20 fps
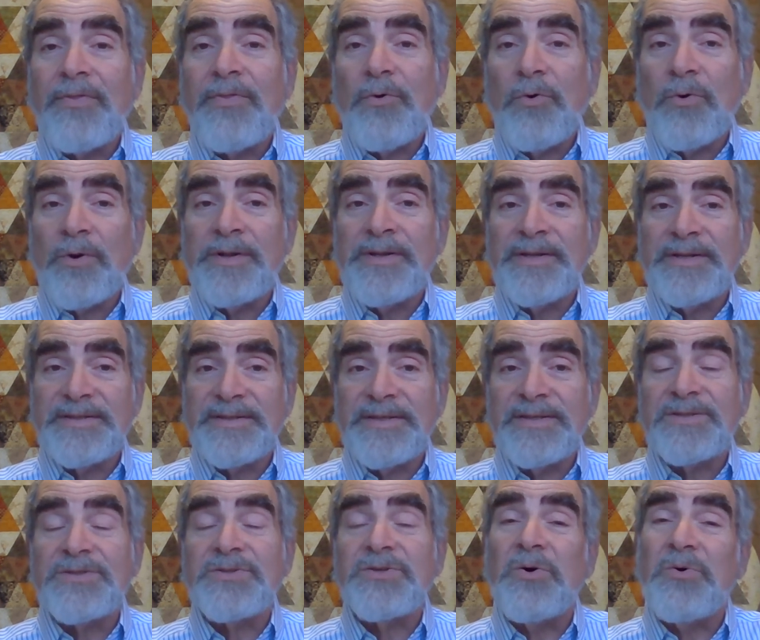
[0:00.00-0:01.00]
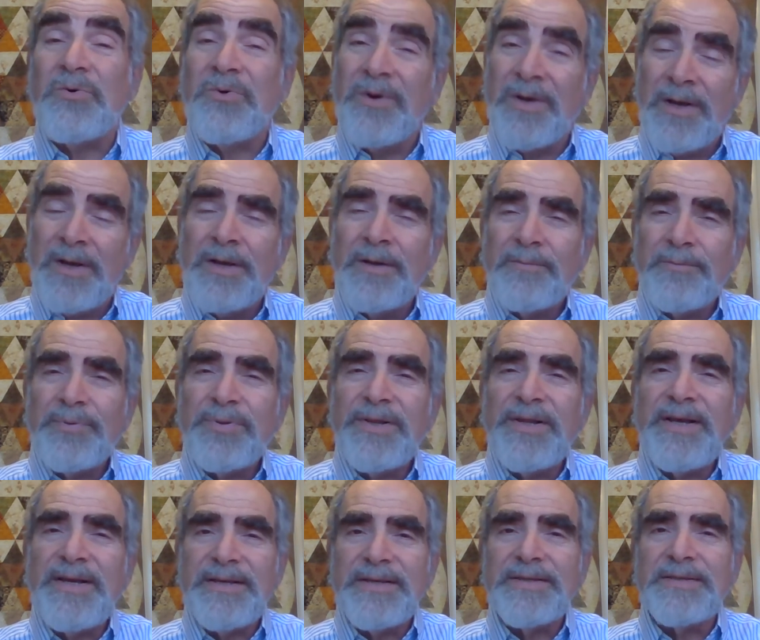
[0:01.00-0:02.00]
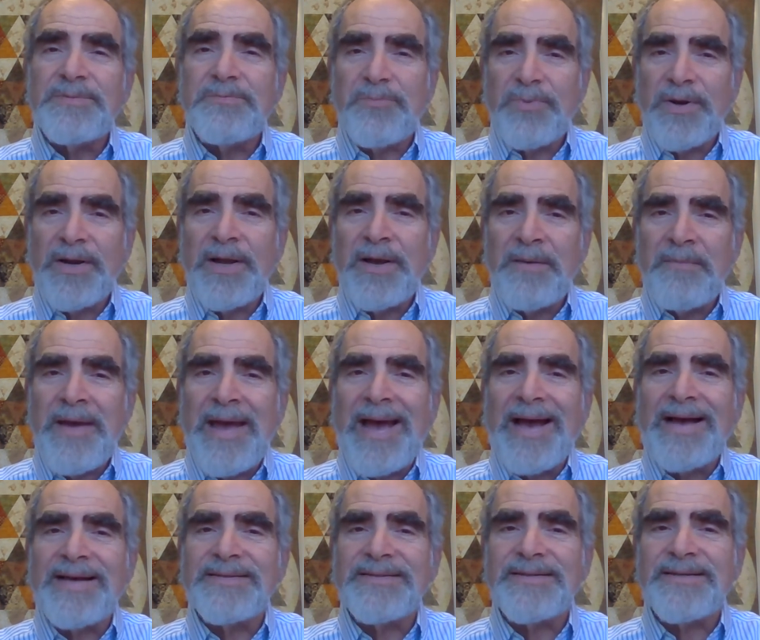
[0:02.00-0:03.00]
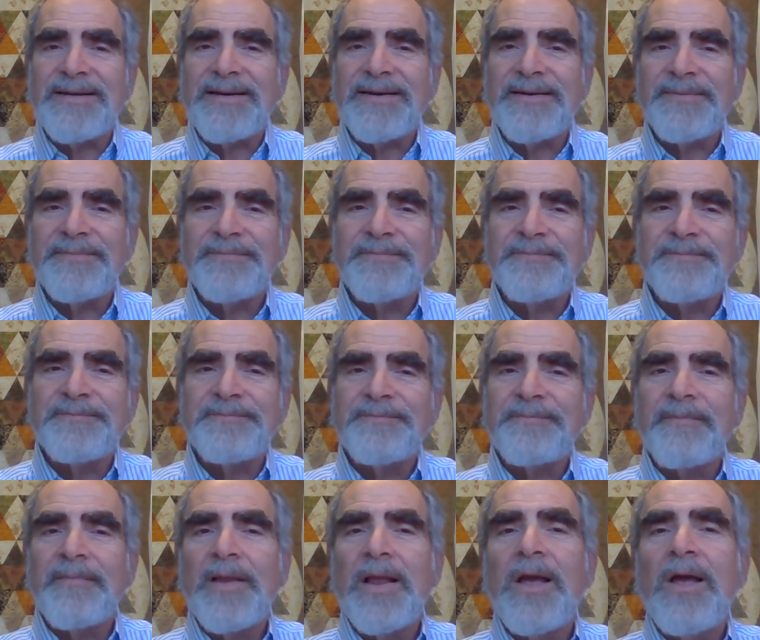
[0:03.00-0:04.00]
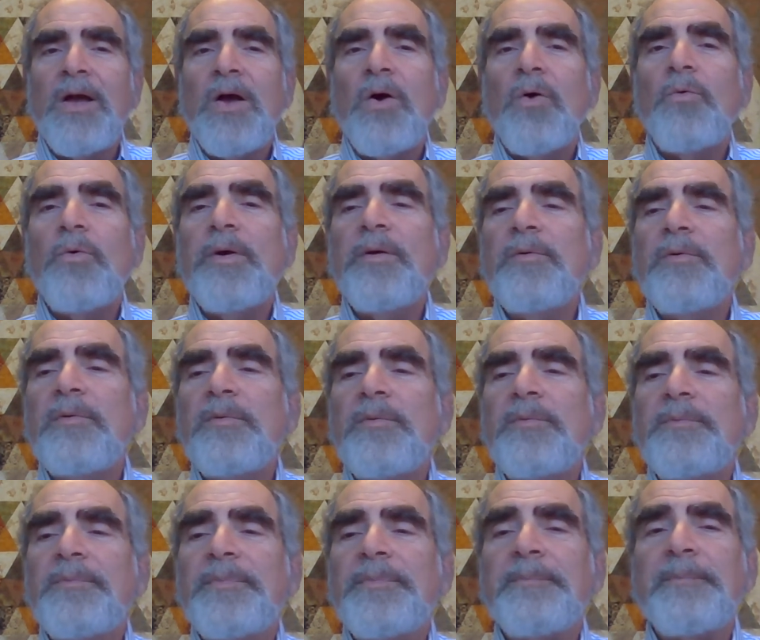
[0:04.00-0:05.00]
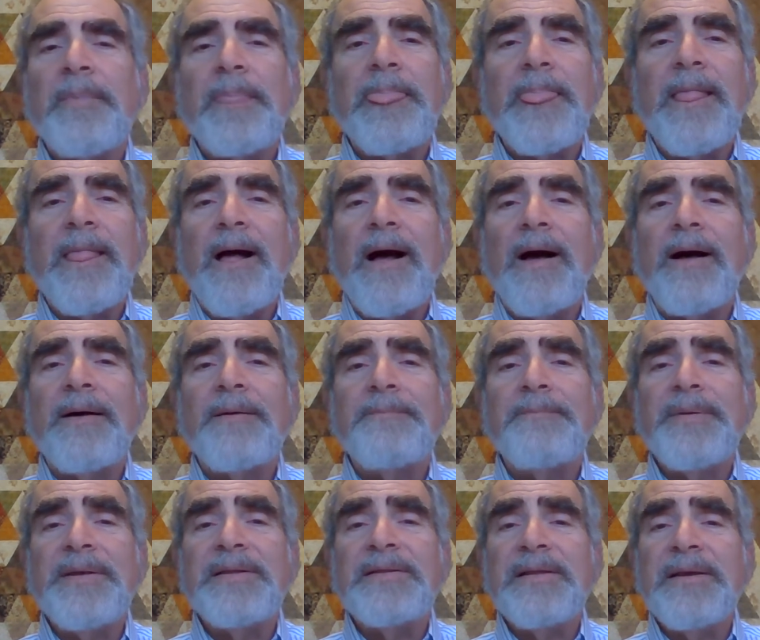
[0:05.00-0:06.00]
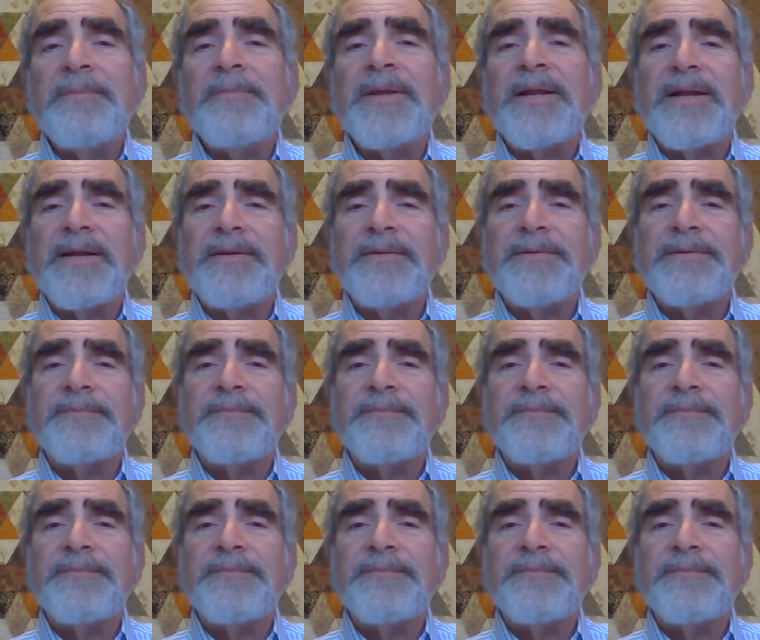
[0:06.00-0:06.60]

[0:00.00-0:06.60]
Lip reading: ordinances, so please bring a mask. We will have limited